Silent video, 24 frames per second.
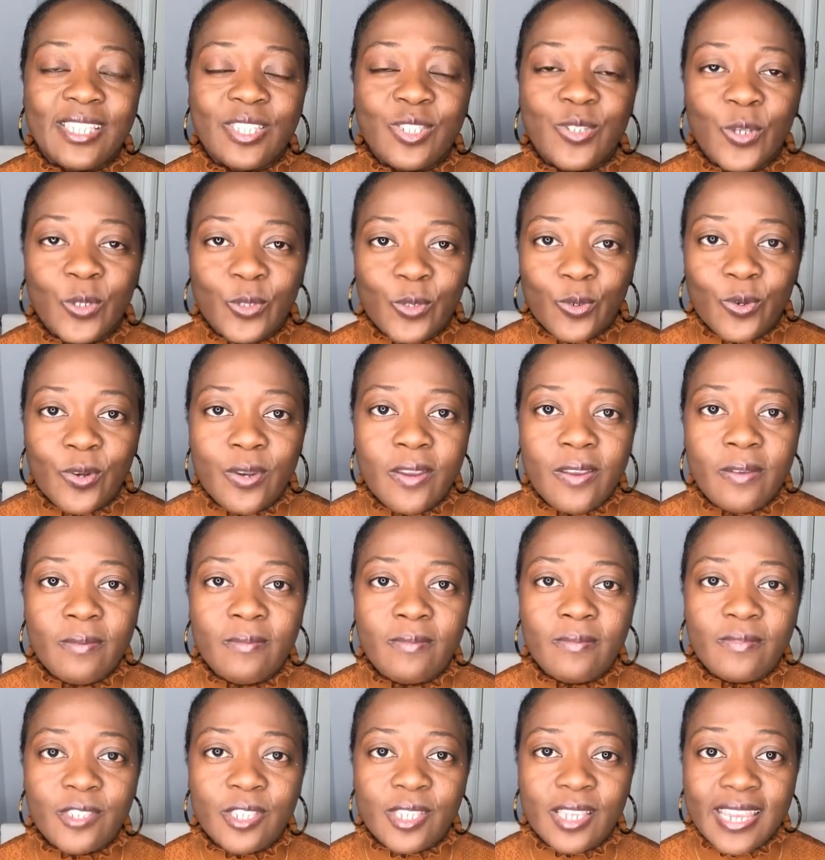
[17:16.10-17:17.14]
your
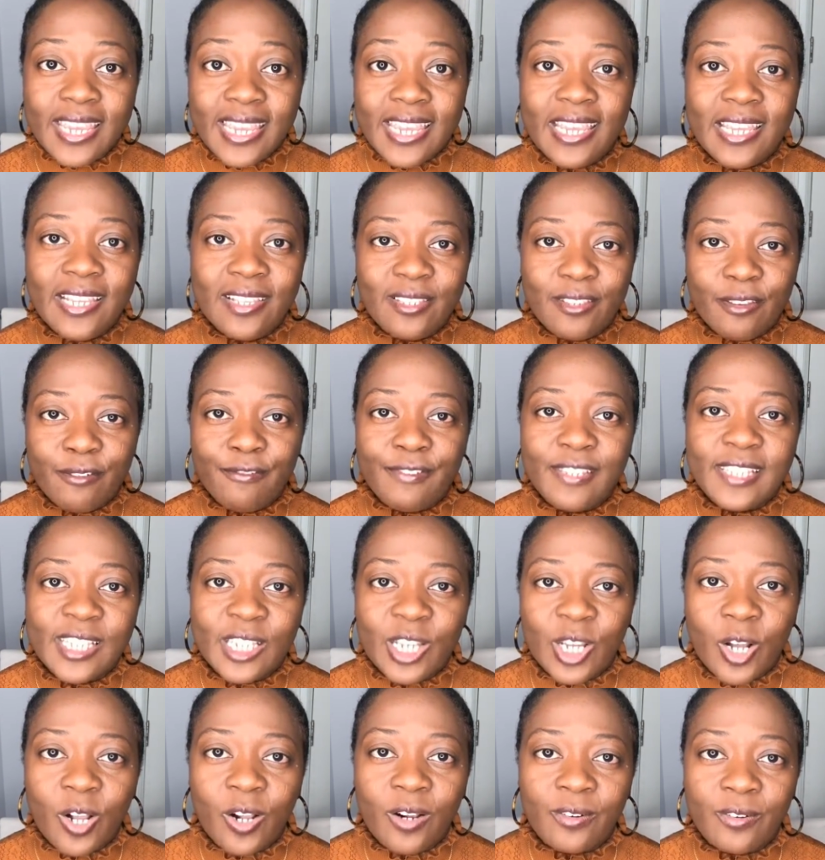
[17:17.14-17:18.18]
dreams in the
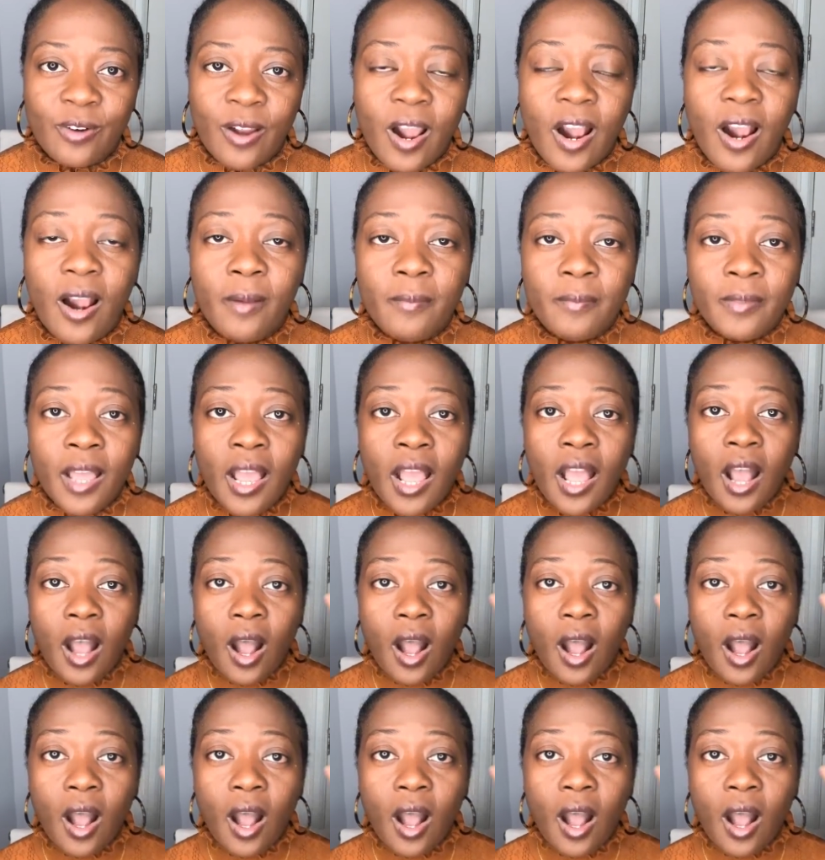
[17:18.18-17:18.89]
physical realm,